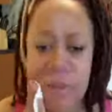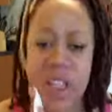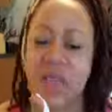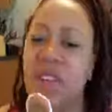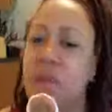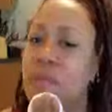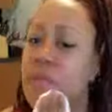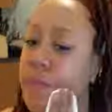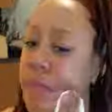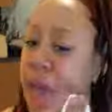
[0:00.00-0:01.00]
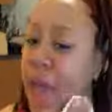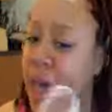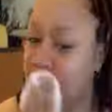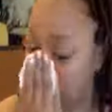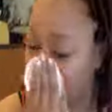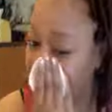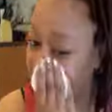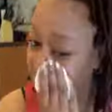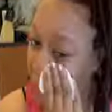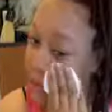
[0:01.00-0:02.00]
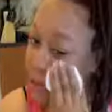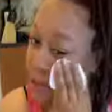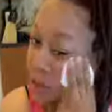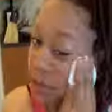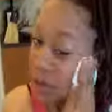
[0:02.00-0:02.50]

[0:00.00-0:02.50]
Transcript: leave any acid on your face.